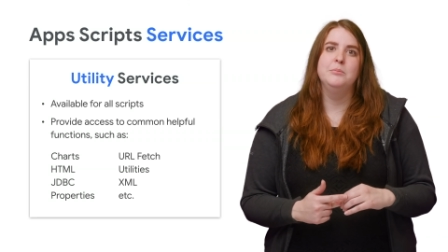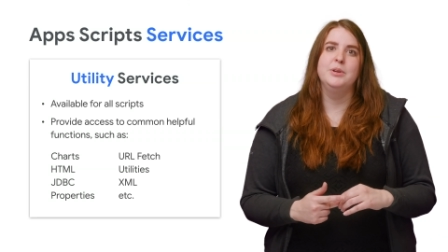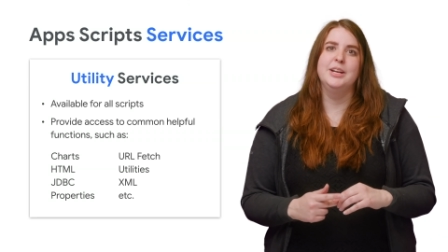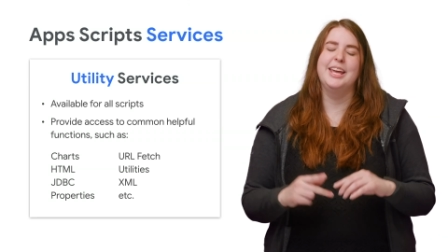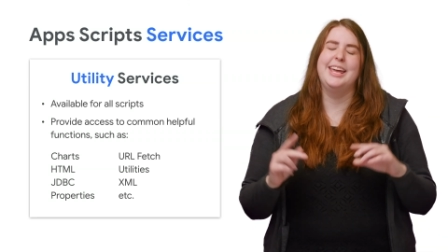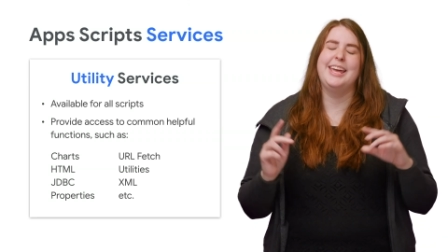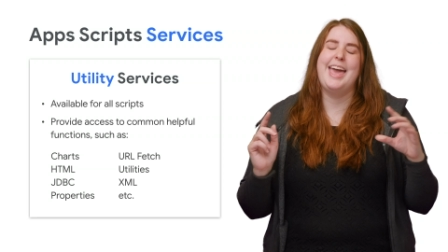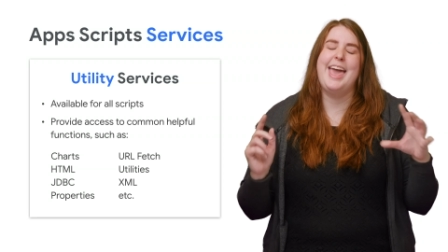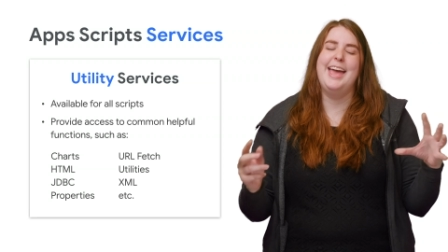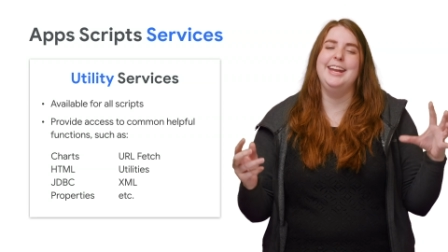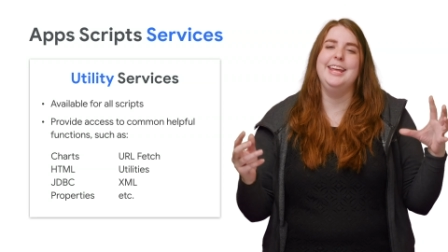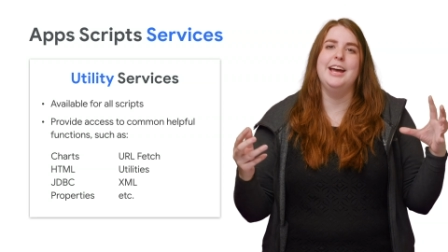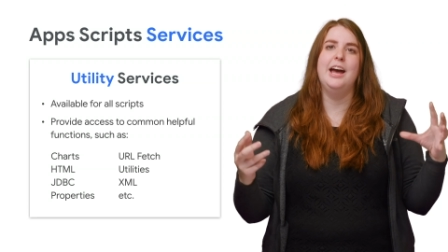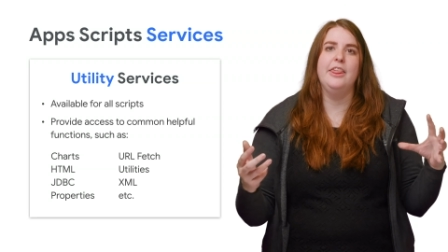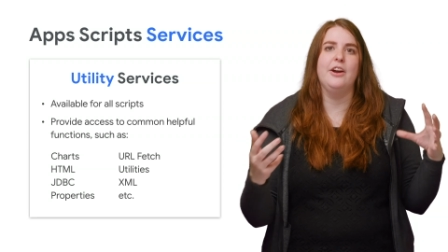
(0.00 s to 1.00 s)
bringing
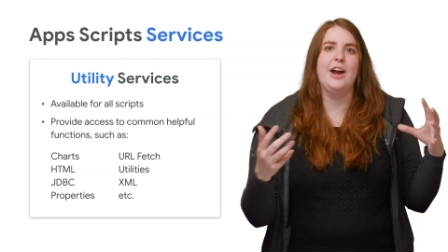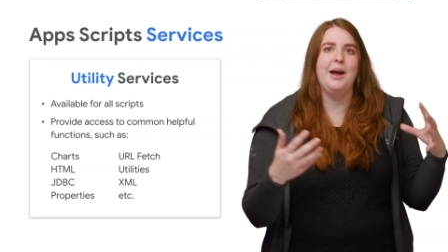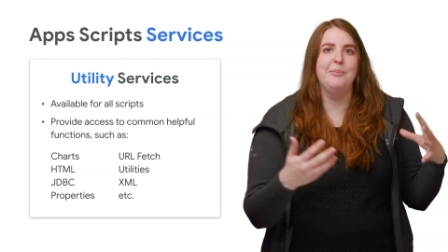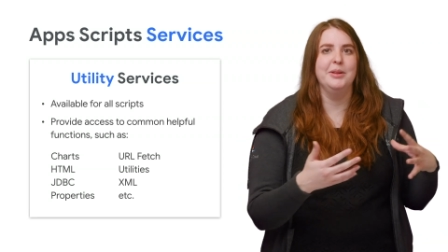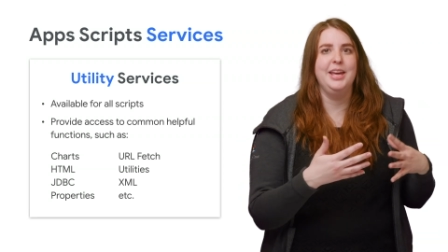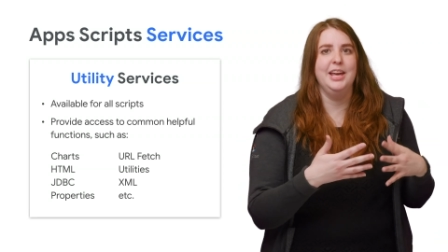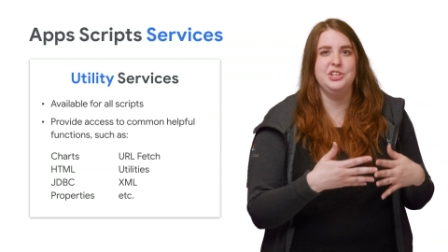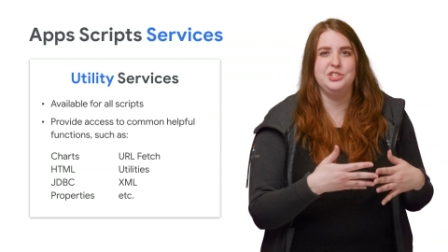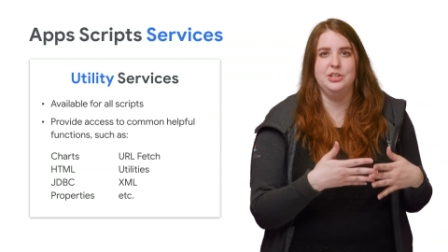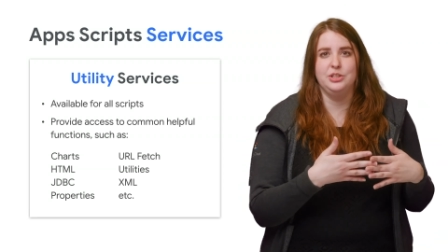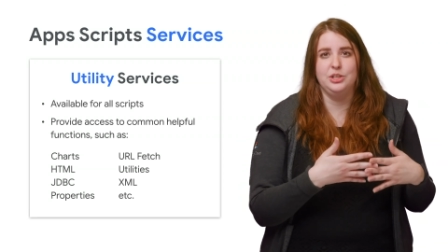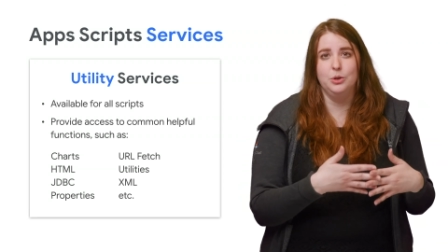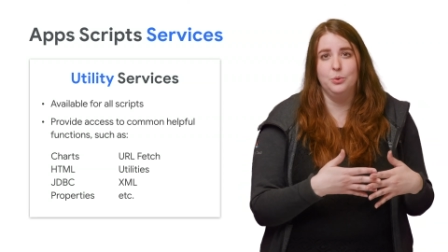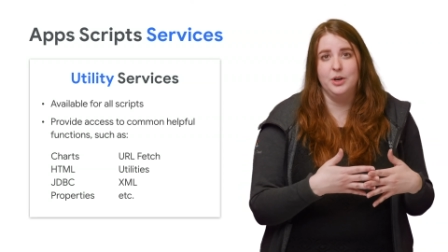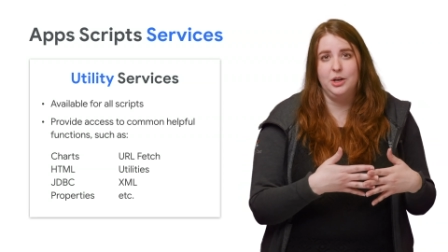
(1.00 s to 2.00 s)
any other
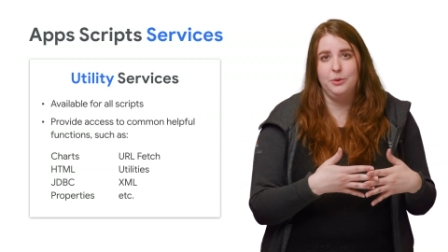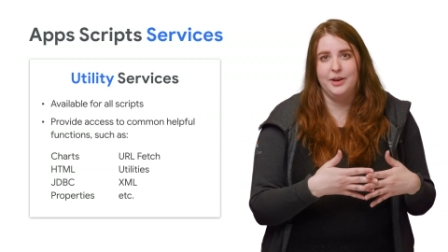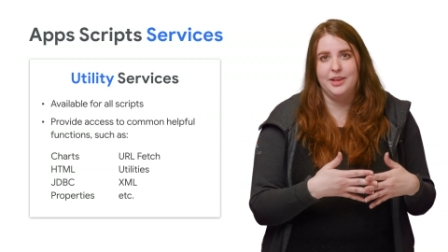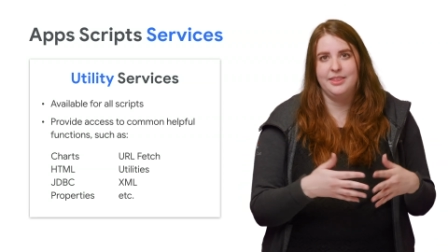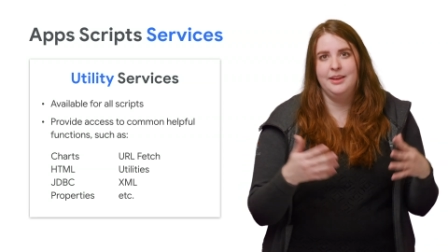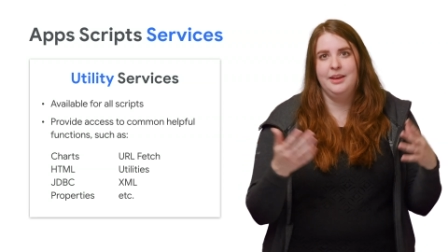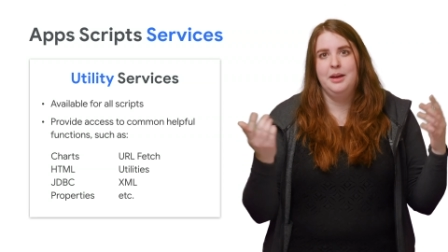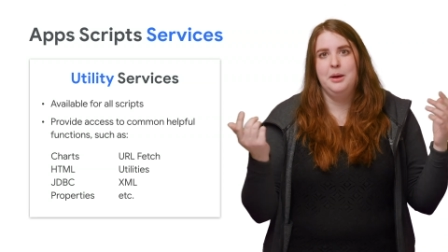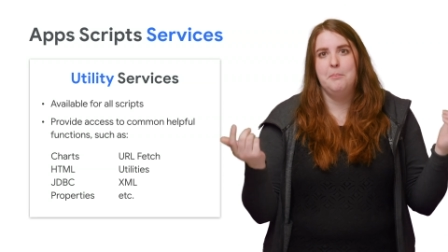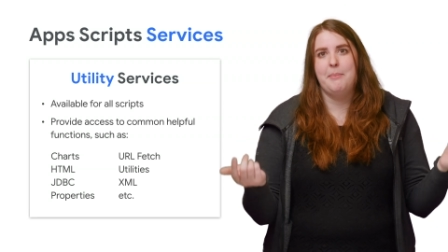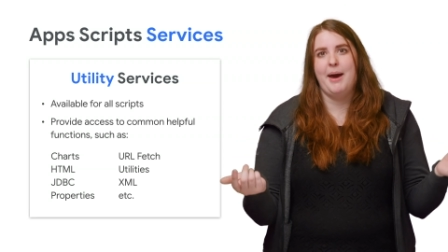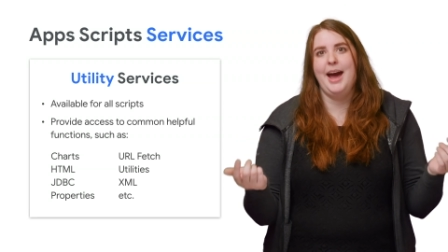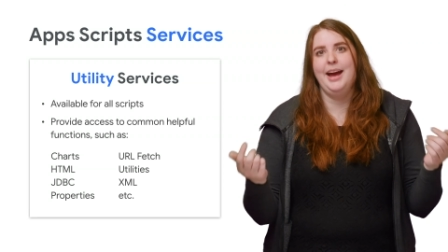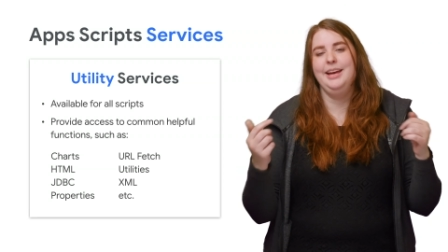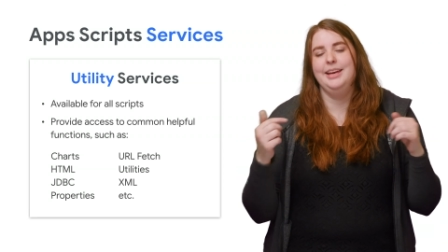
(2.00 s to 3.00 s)
application you work with
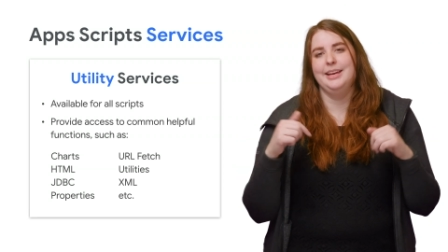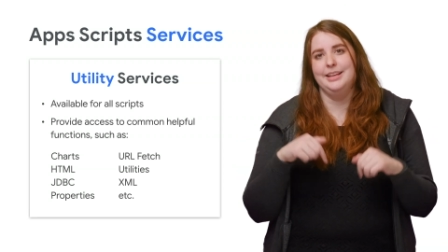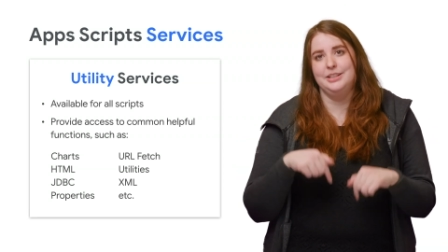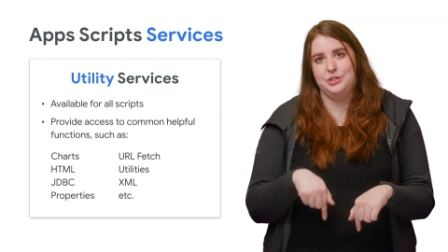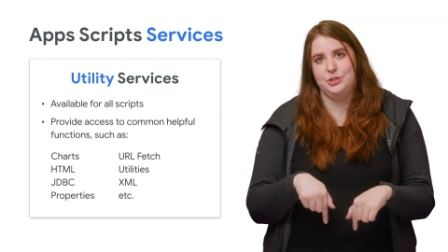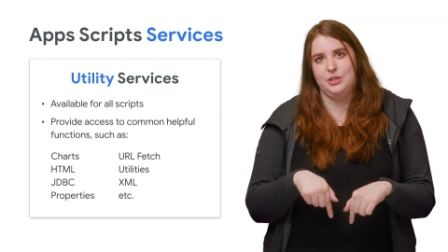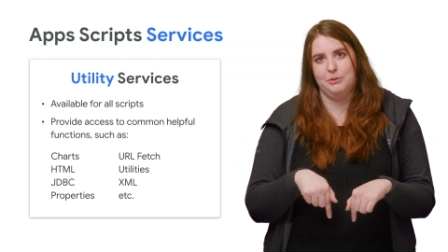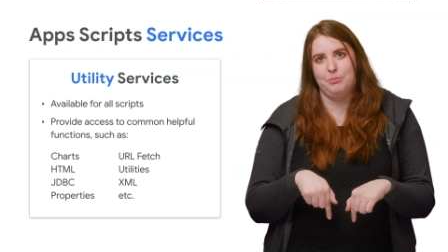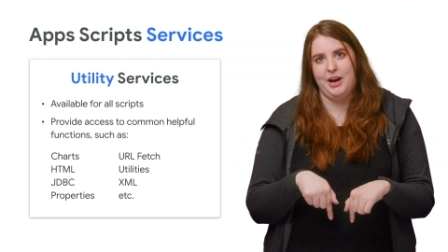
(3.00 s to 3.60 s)
back into your